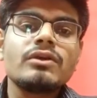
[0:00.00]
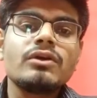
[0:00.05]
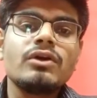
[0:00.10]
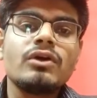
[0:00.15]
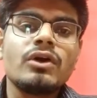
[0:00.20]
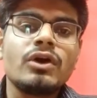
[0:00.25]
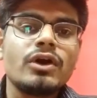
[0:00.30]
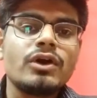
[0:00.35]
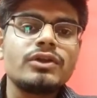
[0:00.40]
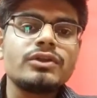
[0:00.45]

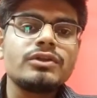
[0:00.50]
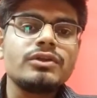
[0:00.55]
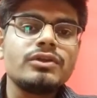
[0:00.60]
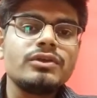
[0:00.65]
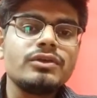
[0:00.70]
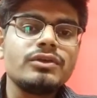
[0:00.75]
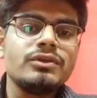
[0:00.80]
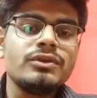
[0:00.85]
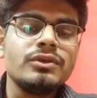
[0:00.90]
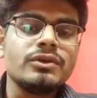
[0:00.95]
Or
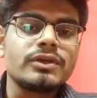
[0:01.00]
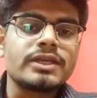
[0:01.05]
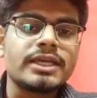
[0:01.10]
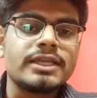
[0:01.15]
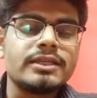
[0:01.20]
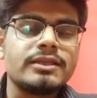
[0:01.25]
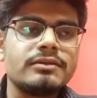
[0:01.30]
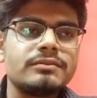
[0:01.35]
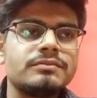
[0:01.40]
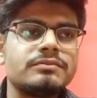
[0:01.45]
you
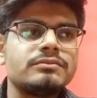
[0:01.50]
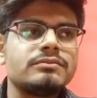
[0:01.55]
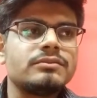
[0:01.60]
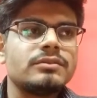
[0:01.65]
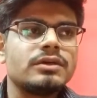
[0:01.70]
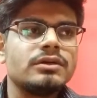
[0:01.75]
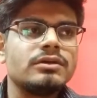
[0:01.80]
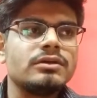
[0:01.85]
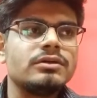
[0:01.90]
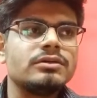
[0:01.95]
can
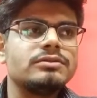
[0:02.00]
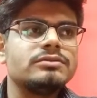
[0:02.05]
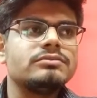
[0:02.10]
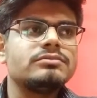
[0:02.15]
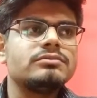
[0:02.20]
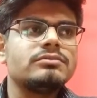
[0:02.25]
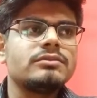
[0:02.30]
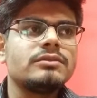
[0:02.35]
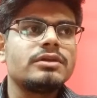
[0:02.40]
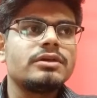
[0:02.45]

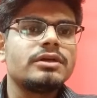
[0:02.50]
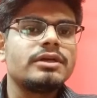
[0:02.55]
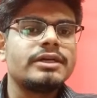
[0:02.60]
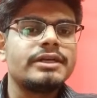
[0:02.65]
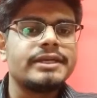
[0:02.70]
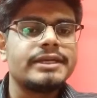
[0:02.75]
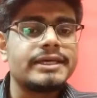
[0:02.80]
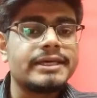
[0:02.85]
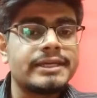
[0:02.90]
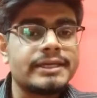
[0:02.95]

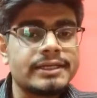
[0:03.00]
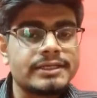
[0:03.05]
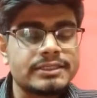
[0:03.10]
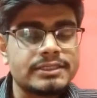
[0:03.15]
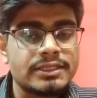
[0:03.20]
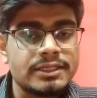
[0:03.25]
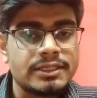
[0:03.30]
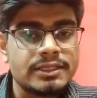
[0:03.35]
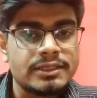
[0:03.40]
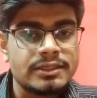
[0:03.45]
redirect
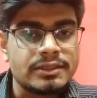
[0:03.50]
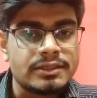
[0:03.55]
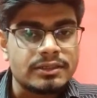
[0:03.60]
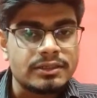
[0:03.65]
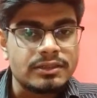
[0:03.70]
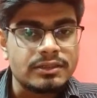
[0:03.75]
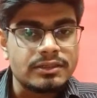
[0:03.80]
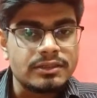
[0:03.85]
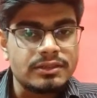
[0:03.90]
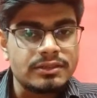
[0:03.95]

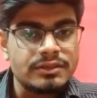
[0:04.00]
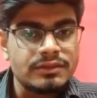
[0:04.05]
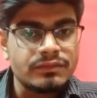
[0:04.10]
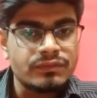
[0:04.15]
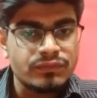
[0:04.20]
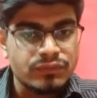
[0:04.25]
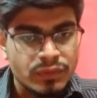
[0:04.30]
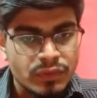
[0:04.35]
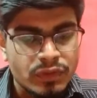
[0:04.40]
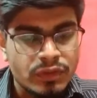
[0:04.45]
the
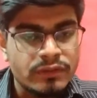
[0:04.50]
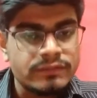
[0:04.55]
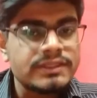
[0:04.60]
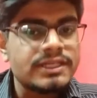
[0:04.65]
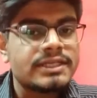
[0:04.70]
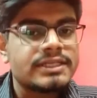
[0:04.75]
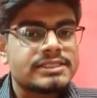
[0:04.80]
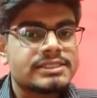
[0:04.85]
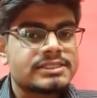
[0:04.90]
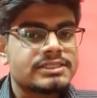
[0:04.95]
flow of
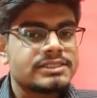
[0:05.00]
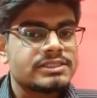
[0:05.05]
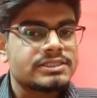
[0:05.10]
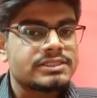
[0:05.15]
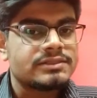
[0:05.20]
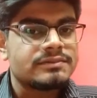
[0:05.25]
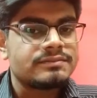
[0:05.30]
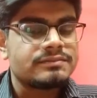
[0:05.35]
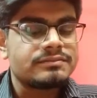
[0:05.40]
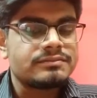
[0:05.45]
the
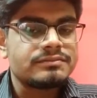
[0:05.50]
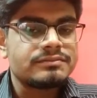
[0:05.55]
discussion